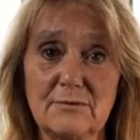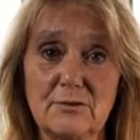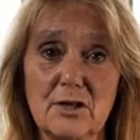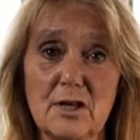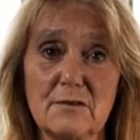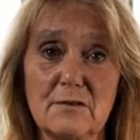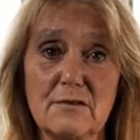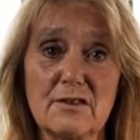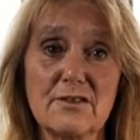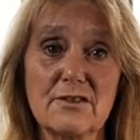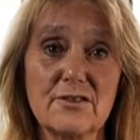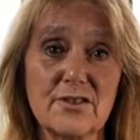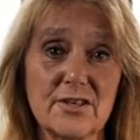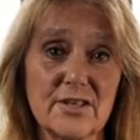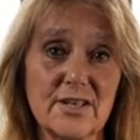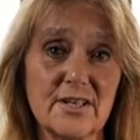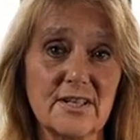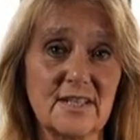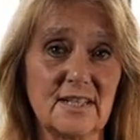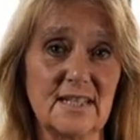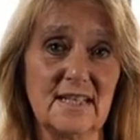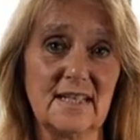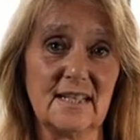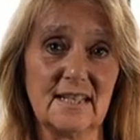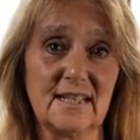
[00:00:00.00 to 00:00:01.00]
for over
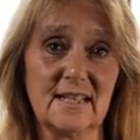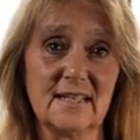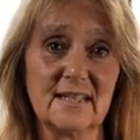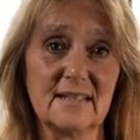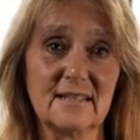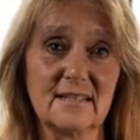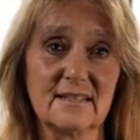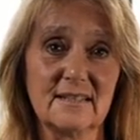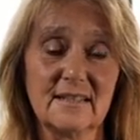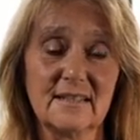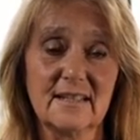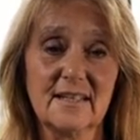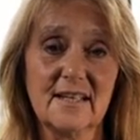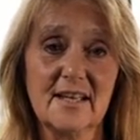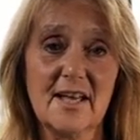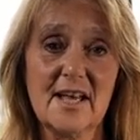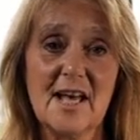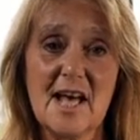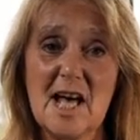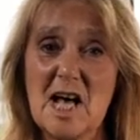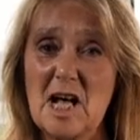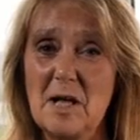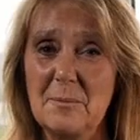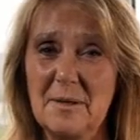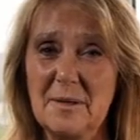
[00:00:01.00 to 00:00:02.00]
30 years,
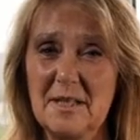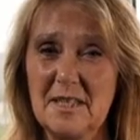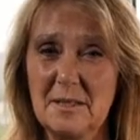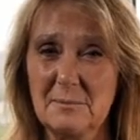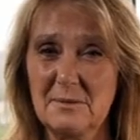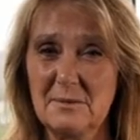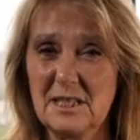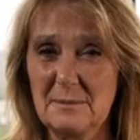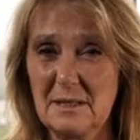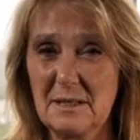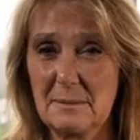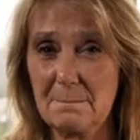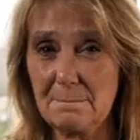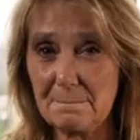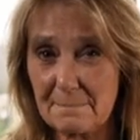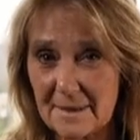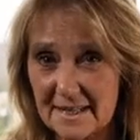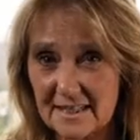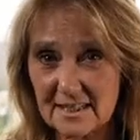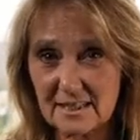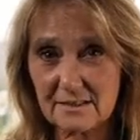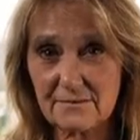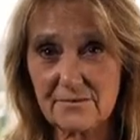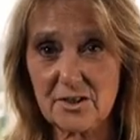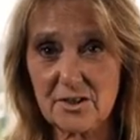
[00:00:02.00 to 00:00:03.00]
helping them to be a
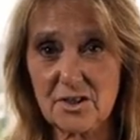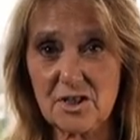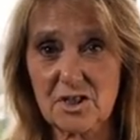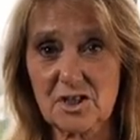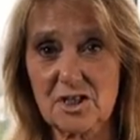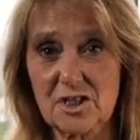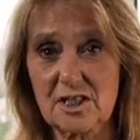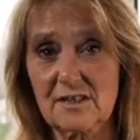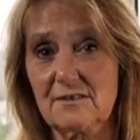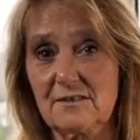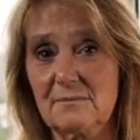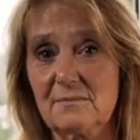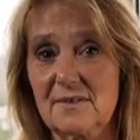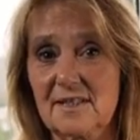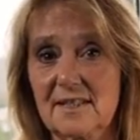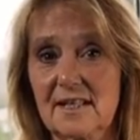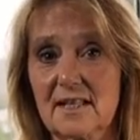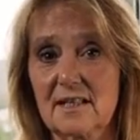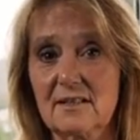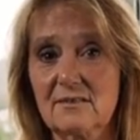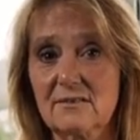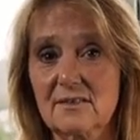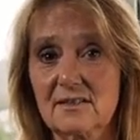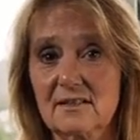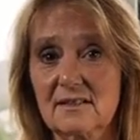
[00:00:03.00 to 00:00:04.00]
better version of
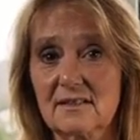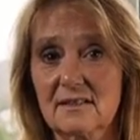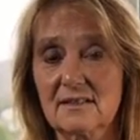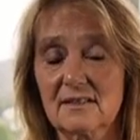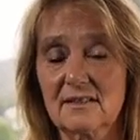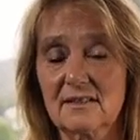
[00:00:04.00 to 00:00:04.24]
themselves